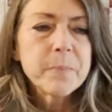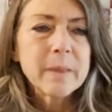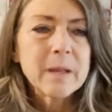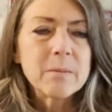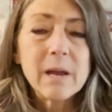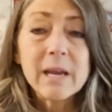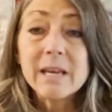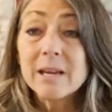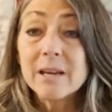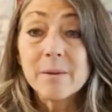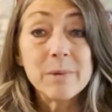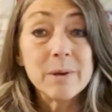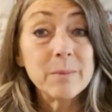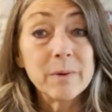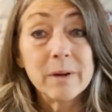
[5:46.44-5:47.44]
Making a
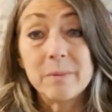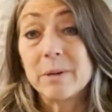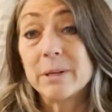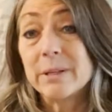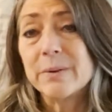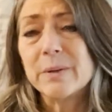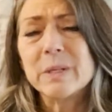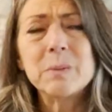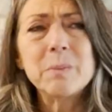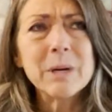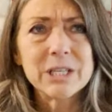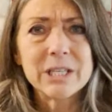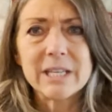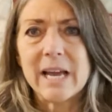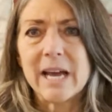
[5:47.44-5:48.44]
memory pillow,
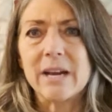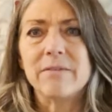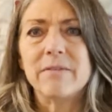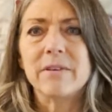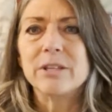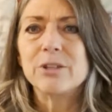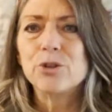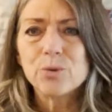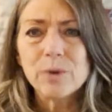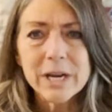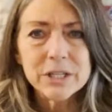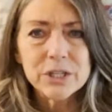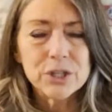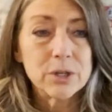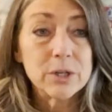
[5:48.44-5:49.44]
especially out of a
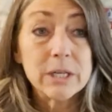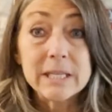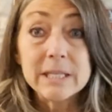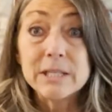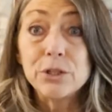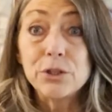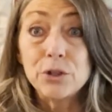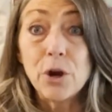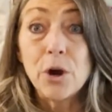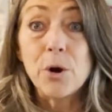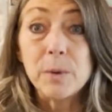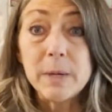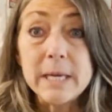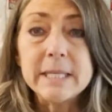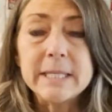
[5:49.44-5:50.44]
dress shirt, is
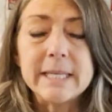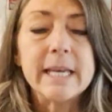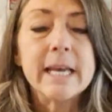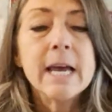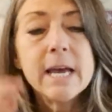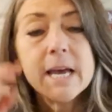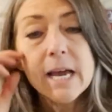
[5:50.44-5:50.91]
so easy.